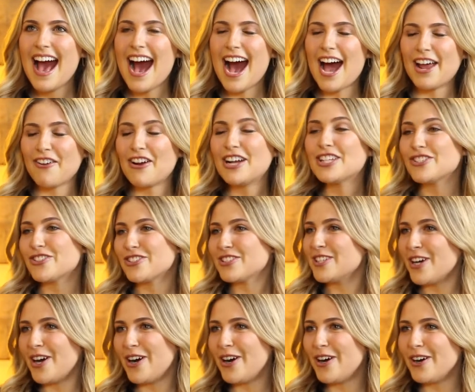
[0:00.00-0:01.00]
And I just
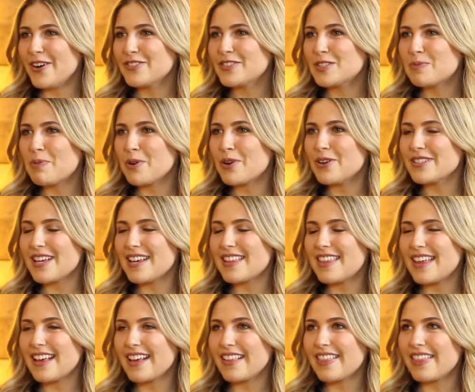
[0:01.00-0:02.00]
laughed because I
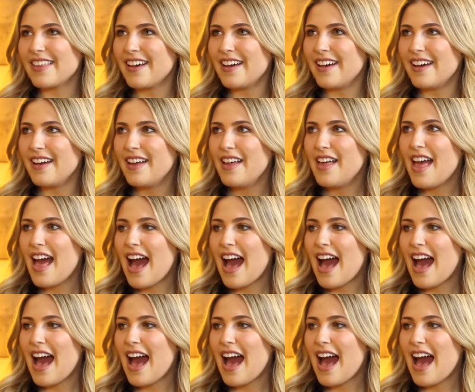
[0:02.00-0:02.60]
think that